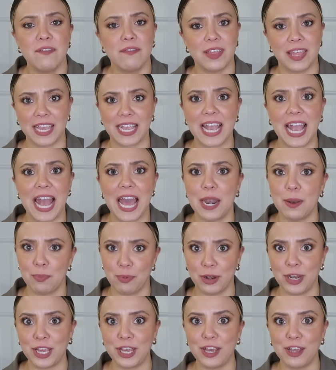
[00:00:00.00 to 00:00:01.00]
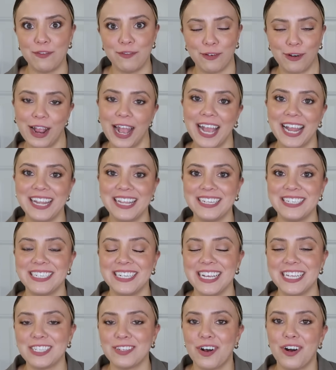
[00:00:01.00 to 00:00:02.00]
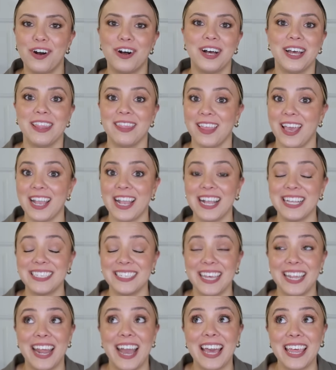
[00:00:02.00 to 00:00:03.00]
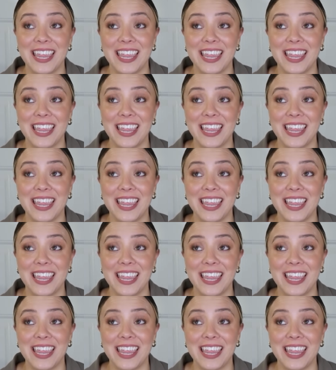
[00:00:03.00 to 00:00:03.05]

feel like I had a pretty good variety in today's haul, and like I said,